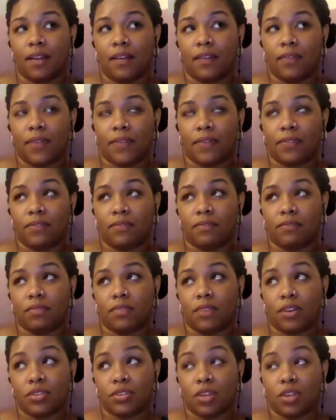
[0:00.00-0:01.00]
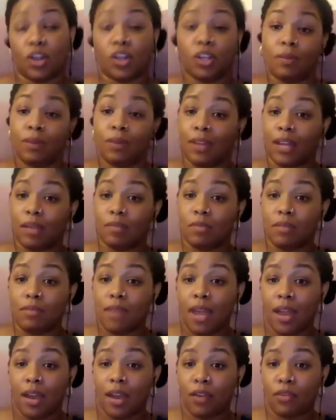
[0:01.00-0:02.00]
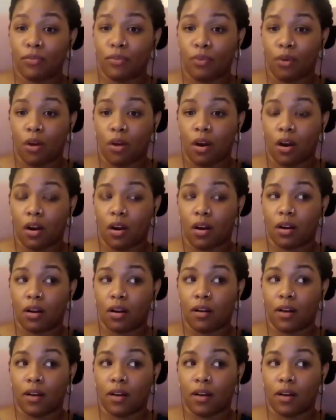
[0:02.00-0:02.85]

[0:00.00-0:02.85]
that there's an argument that can be made for